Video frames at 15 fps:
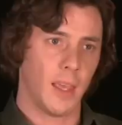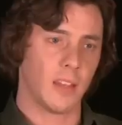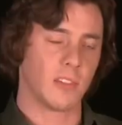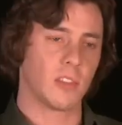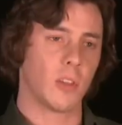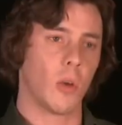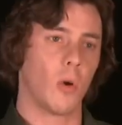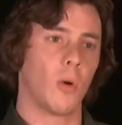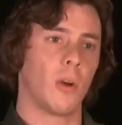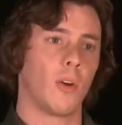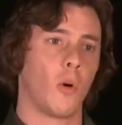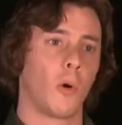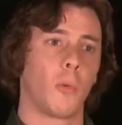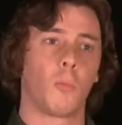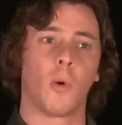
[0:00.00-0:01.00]
and so,
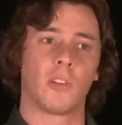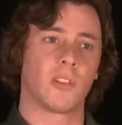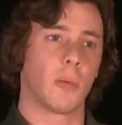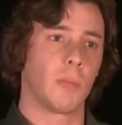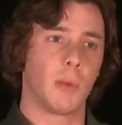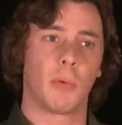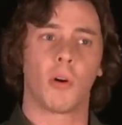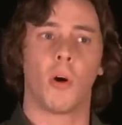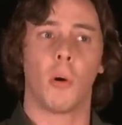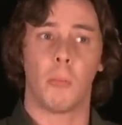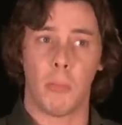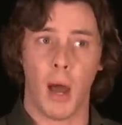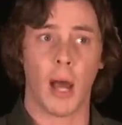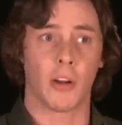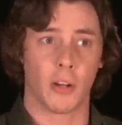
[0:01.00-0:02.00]
or what some people call
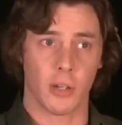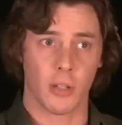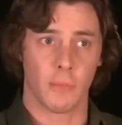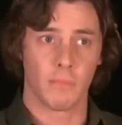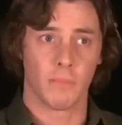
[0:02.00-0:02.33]
modern